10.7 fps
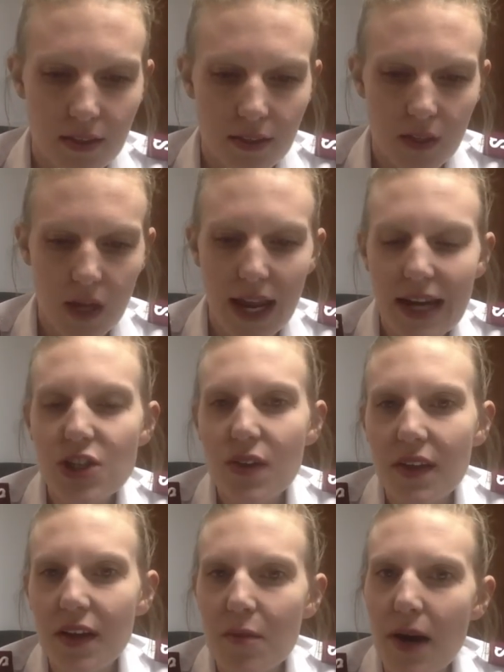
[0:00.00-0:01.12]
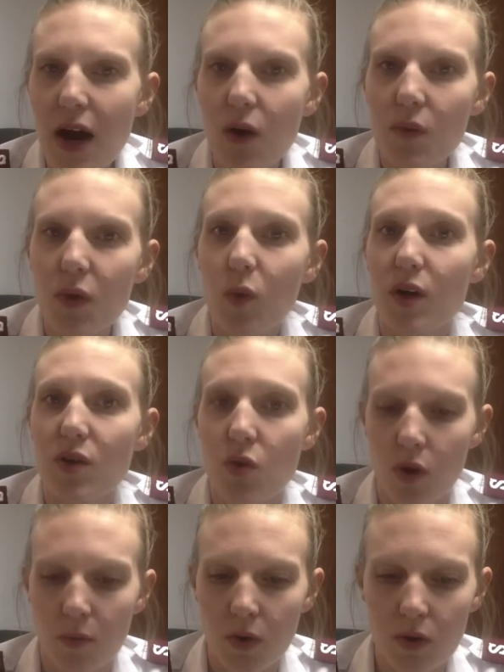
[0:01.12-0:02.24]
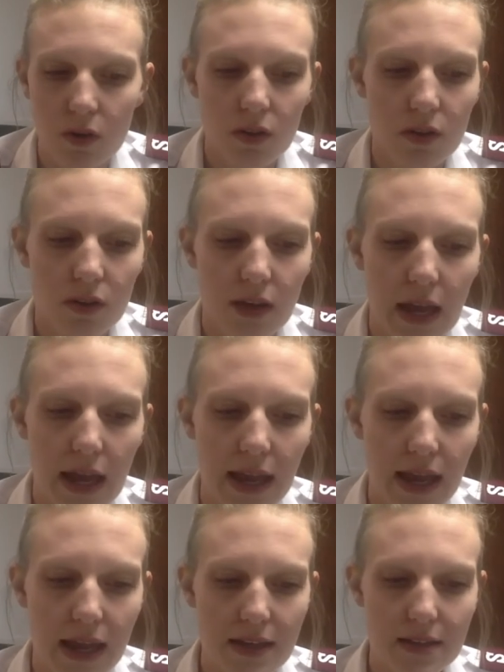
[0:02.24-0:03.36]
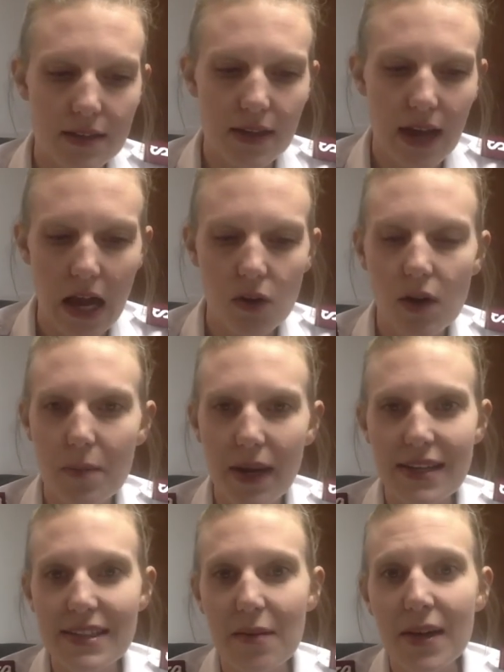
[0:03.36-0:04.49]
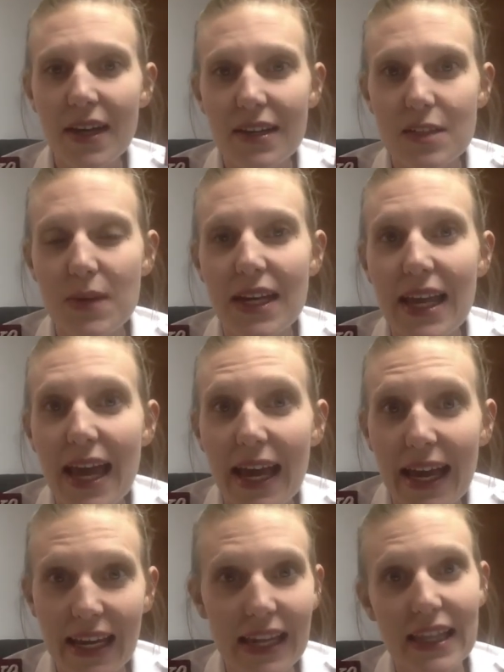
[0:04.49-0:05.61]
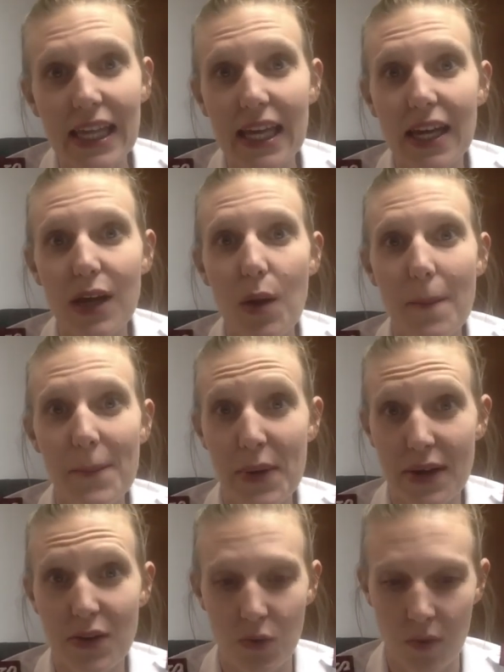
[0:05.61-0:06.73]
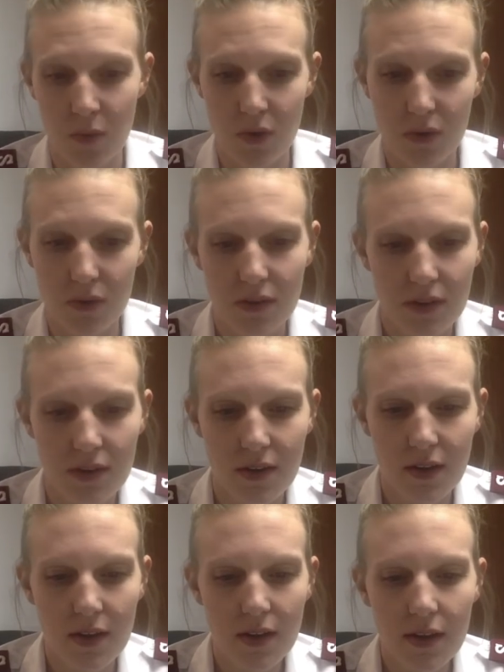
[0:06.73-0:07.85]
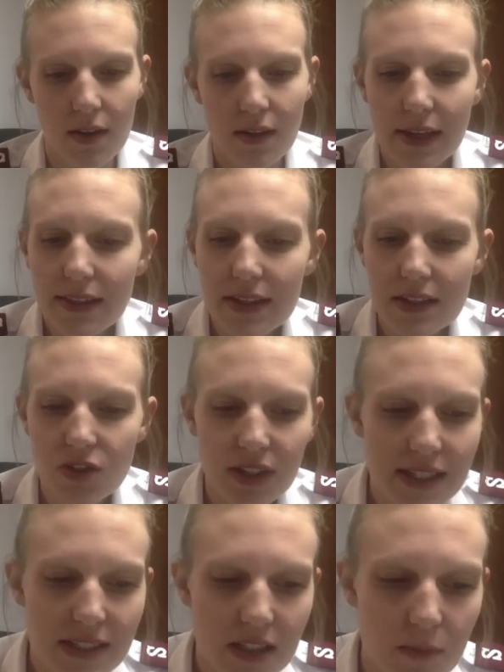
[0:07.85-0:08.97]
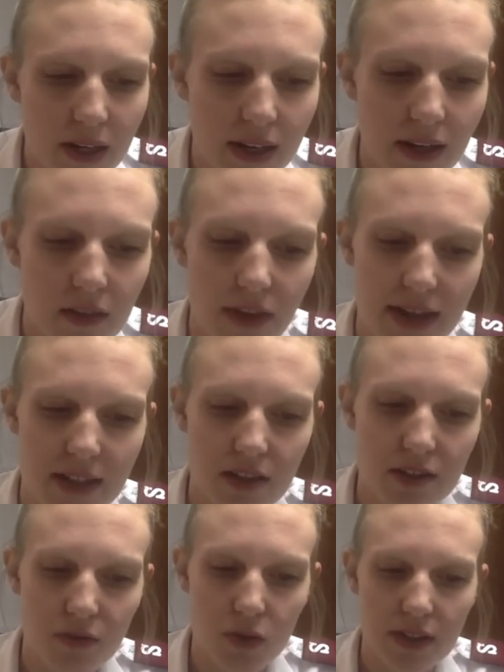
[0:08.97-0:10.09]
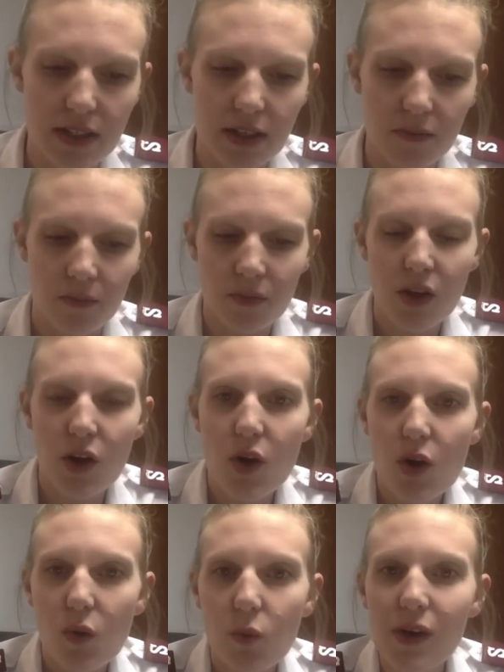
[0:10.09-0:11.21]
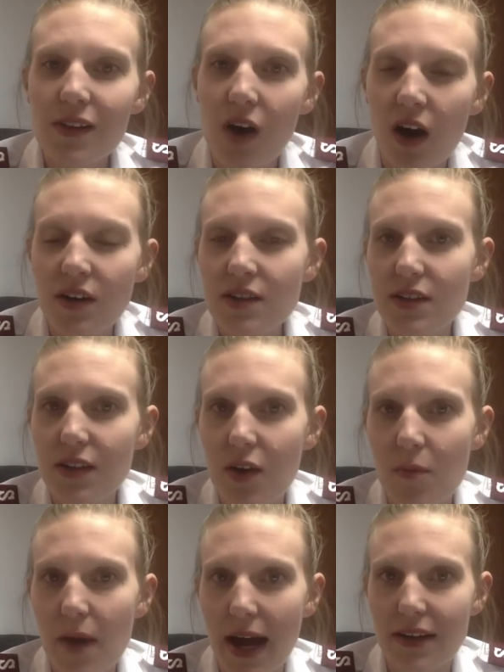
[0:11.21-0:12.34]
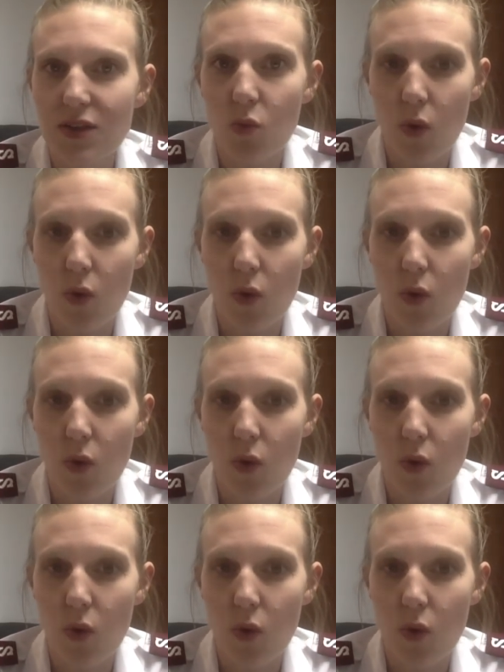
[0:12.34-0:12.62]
that I had you think about the word normal and how a pandemic has been anything but normal. Like the Israelites at the beginning of Exodus 14, we long to go back to